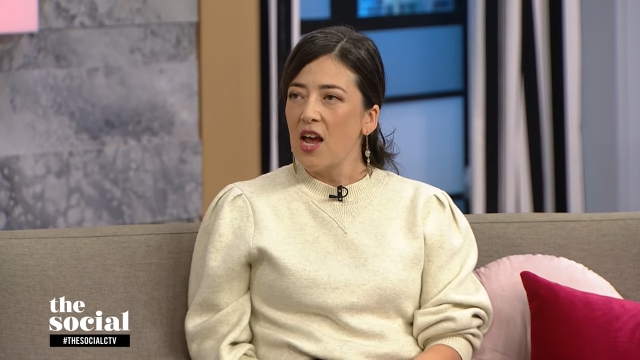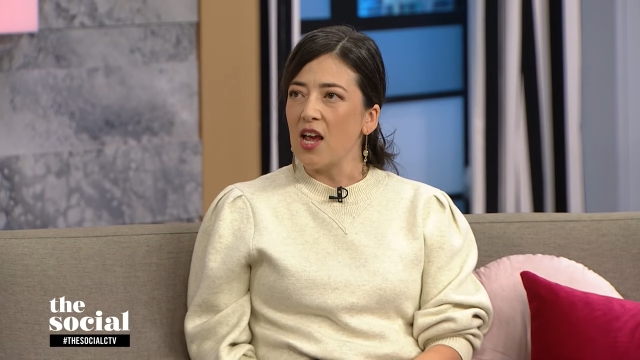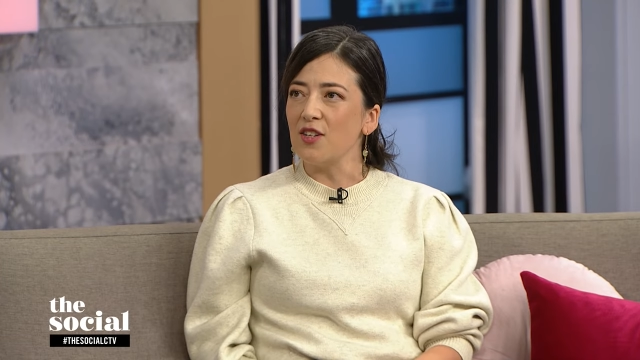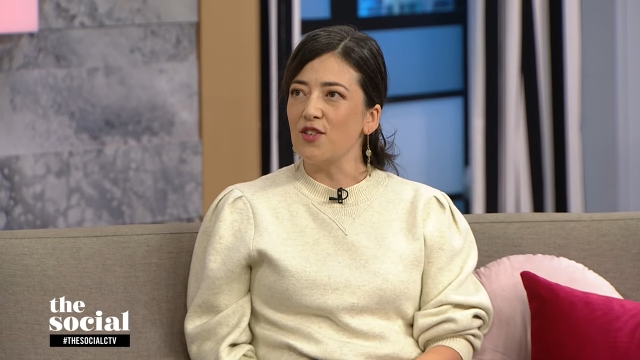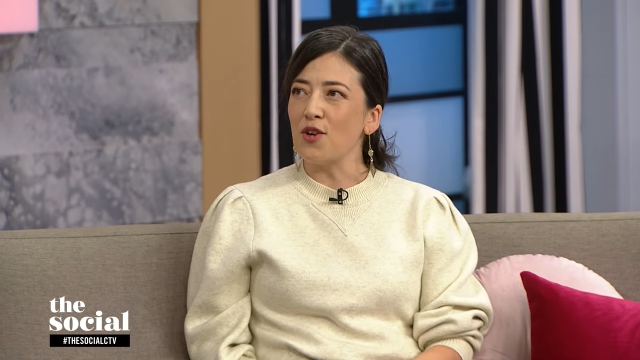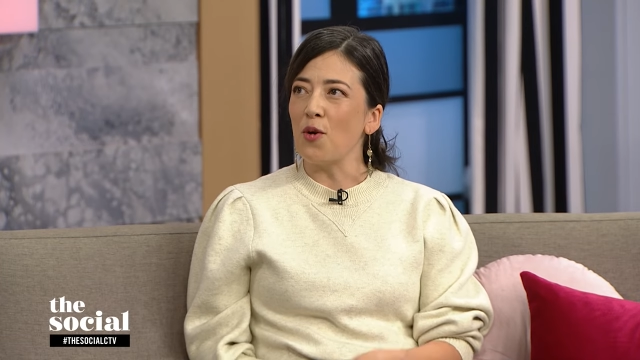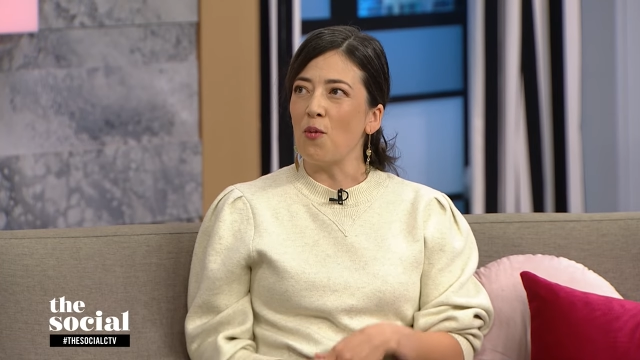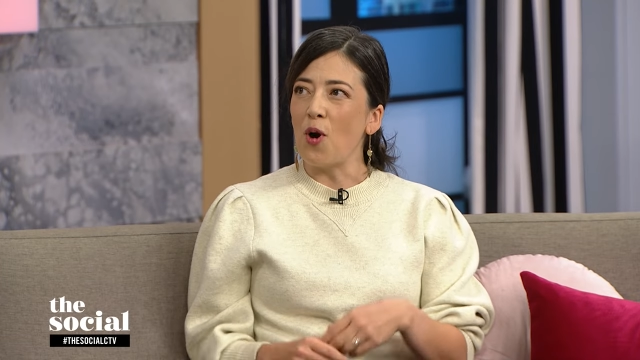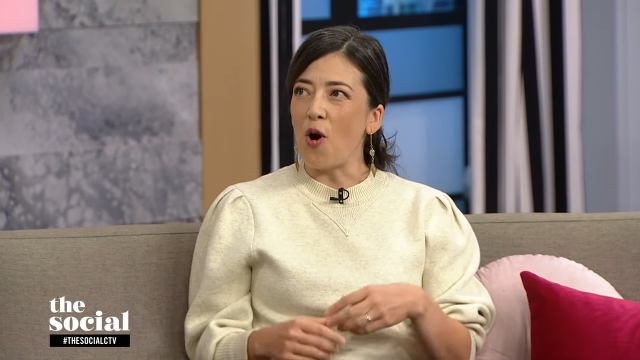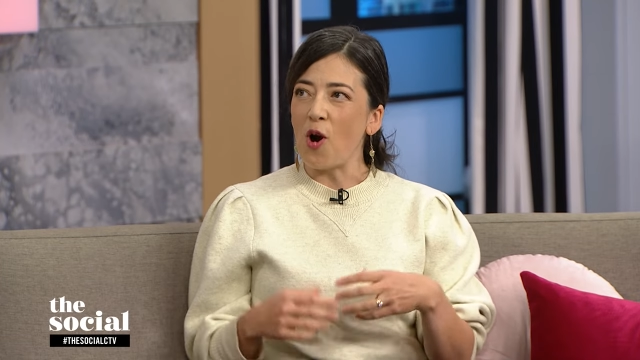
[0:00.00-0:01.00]
And
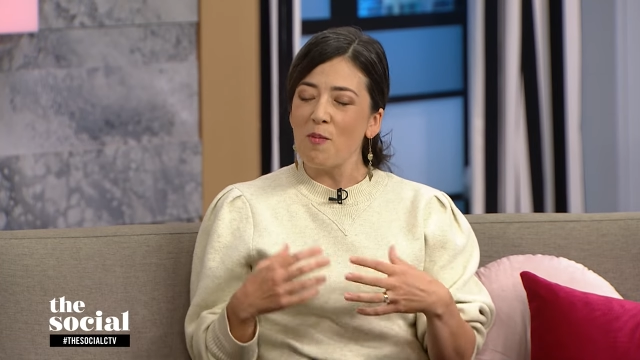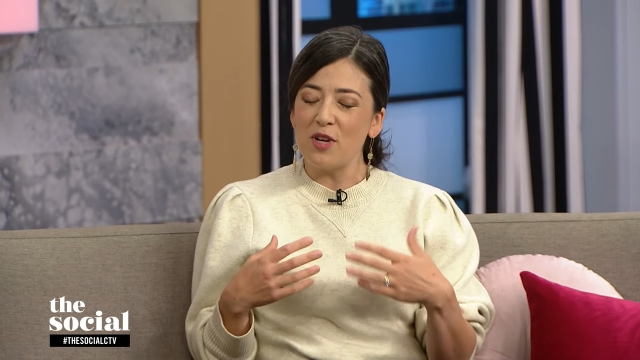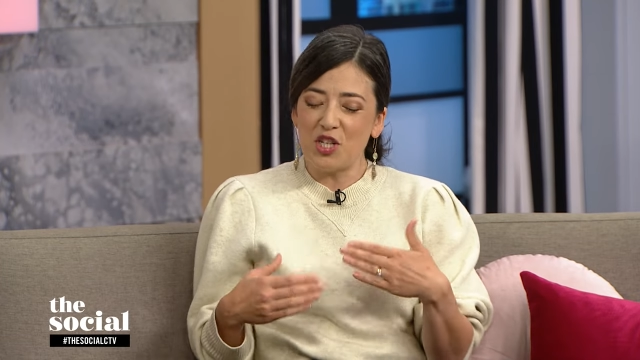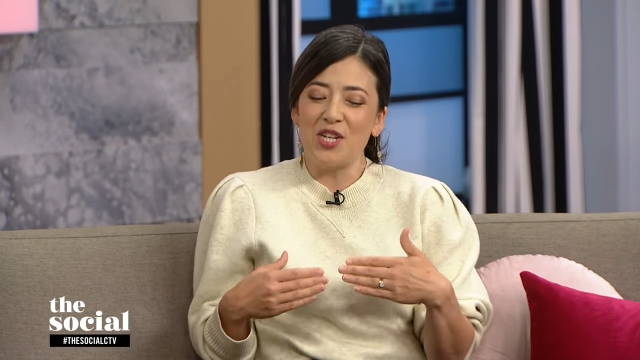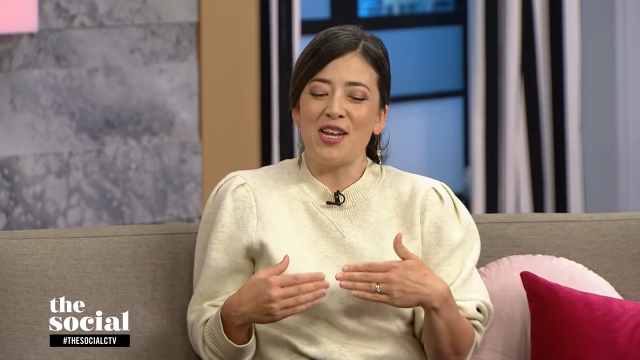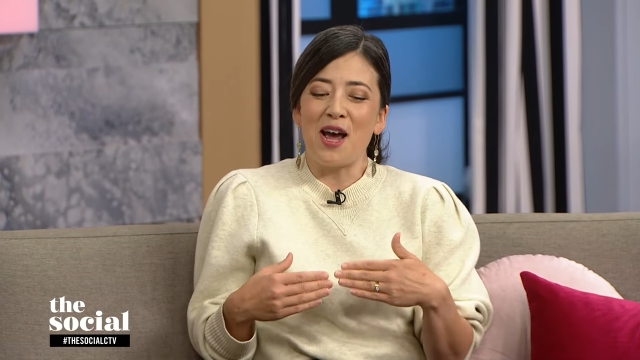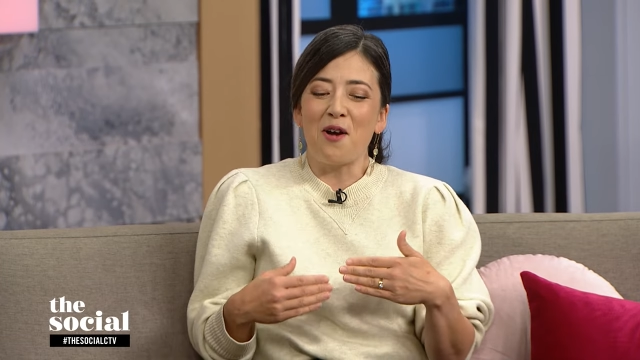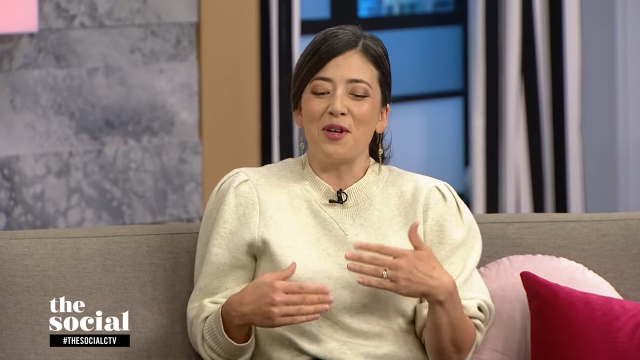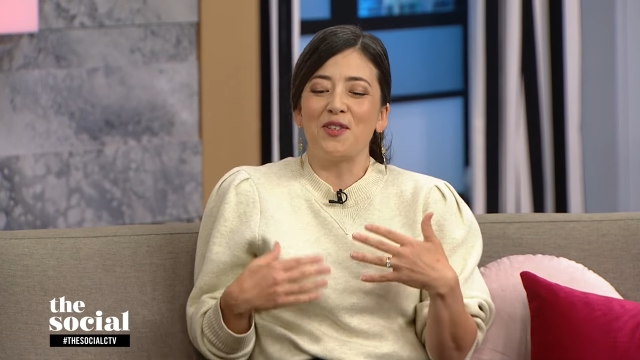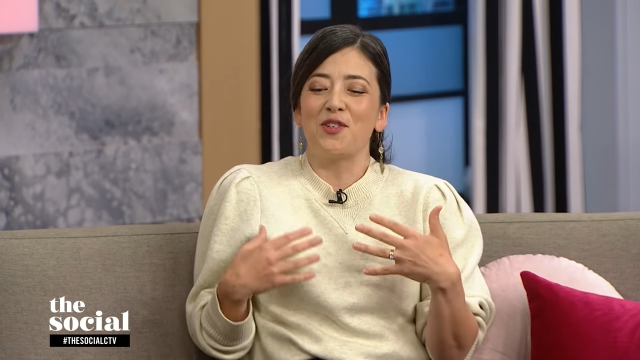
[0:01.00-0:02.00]
so our mission
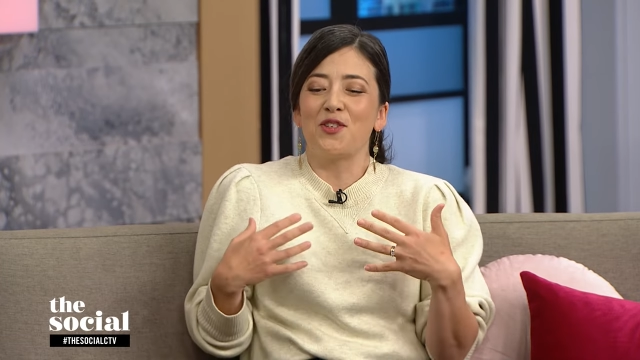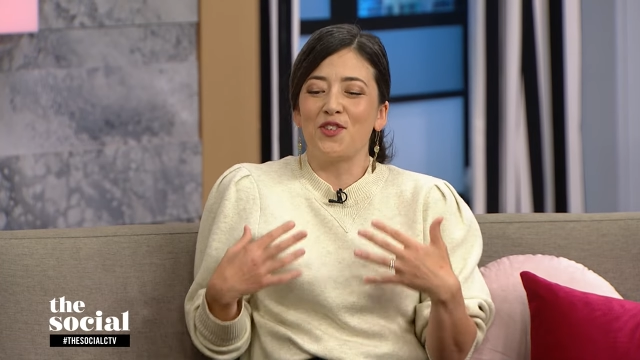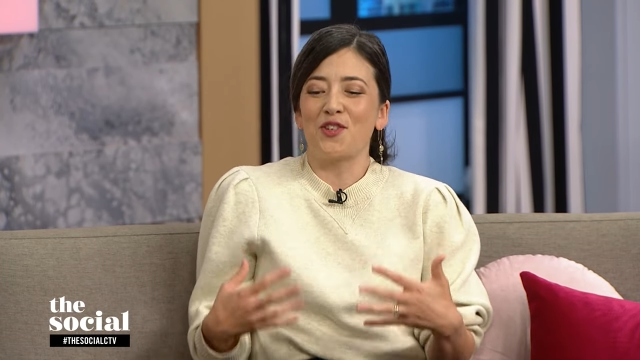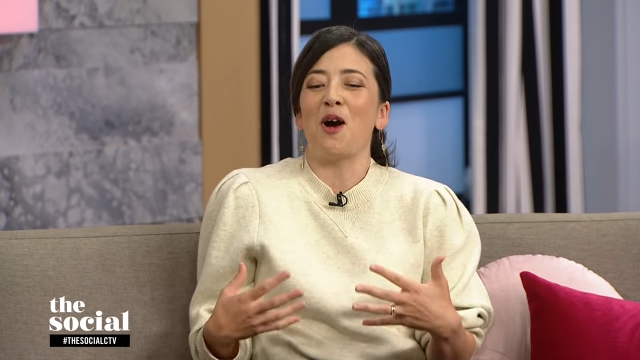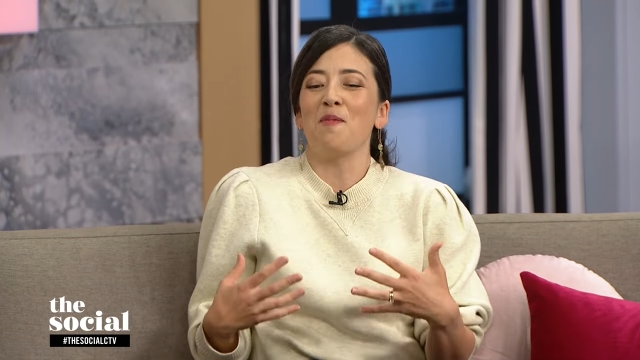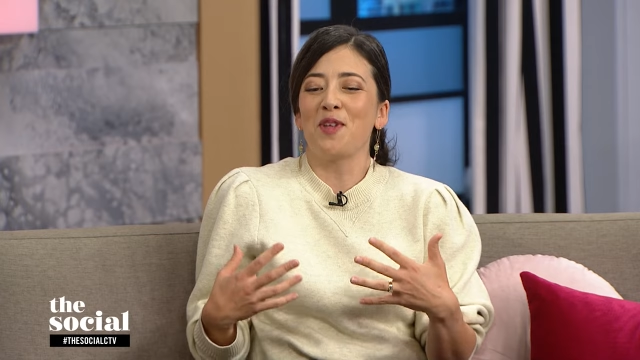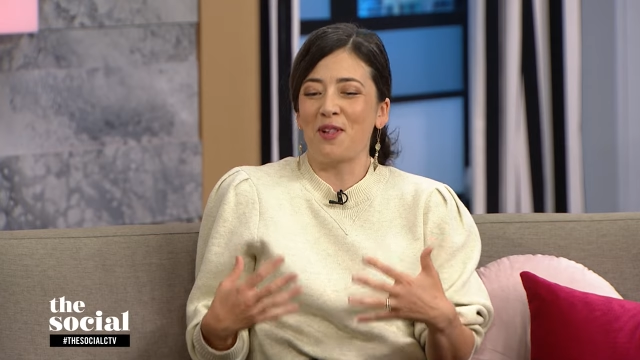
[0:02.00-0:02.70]
now is to stop